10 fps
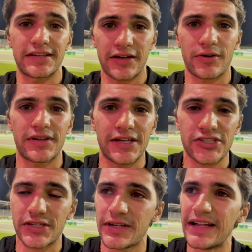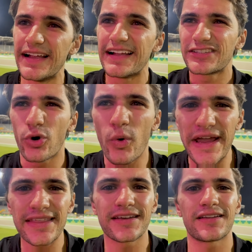degradation, the
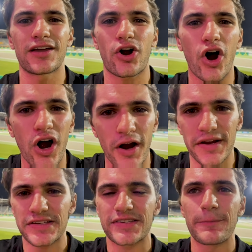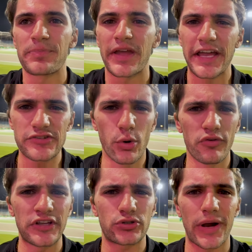way the, the car is, is
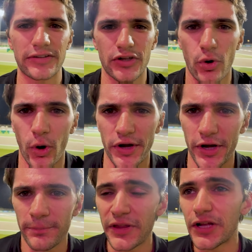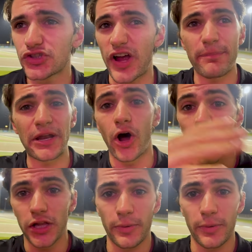moving throughout the corner. So I've been all